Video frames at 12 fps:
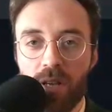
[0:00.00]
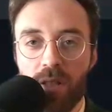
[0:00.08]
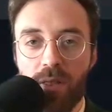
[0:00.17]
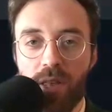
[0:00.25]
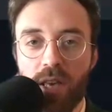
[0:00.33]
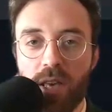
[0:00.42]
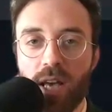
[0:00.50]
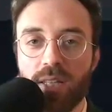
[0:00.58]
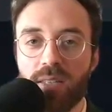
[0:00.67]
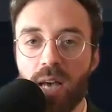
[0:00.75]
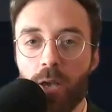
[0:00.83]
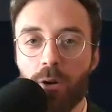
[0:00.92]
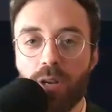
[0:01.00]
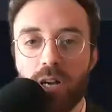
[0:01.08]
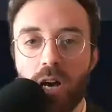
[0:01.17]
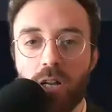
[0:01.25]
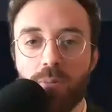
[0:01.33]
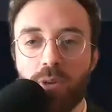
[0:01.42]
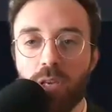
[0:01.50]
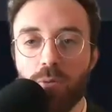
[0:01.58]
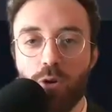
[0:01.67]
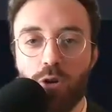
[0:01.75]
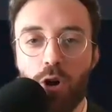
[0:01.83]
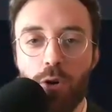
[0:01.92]
the entire economy
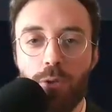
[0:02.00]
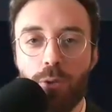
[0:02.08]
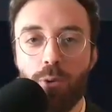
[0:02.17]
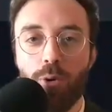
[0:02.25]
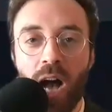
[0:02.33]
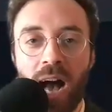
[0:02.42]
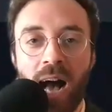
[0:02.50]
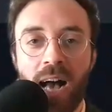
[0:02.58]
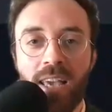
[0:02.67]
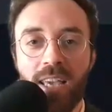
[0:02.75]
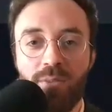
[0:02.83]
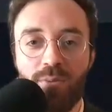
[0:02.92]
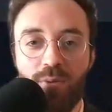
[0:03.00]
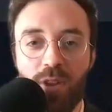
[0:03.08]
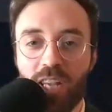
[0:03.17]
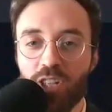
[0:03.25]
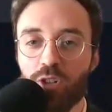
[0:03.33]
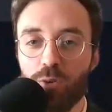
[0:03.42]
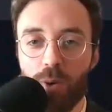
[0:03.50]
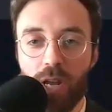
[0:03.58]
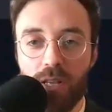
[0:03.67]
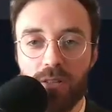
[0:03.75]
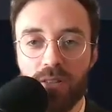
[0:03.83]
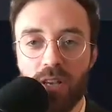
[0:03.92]
will go through high inflation
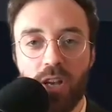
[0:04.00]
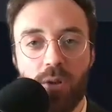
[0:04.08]
rates